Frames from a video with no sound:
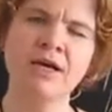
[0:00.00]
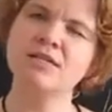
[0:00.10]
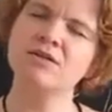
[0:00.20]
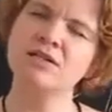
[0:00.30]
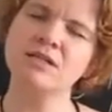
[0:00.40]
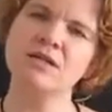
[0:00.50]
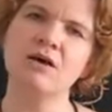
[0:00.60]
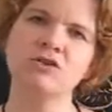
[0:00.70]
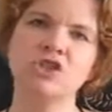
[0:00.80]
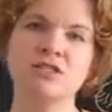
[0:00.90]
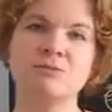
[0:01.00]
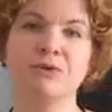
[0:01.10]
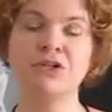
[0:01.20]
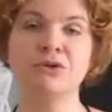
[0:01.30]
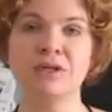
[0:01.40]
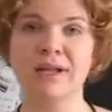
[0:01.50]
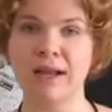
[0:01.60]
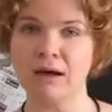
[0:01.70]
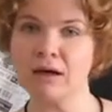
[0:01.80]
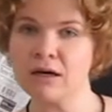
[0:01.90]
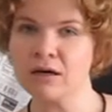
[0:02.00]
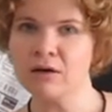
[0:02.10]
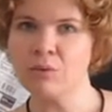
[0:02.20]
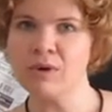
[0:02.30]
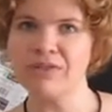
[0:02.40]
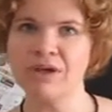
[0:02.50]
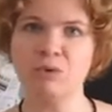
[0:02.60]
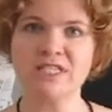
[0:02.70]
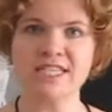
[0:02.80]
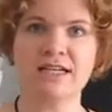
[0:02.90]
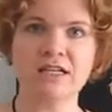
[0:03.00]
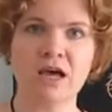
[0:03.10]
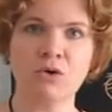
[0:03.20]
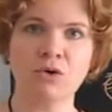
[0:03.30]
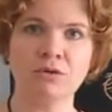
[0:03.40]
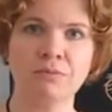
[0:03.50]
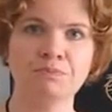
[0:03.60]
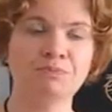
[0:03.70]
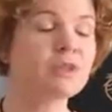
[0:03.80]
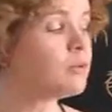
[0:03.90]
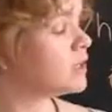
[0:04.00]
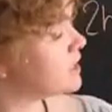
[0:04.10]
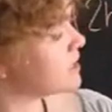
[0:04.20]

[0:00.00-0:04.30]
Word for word: So is it now just pure luck where they will settle down? No, it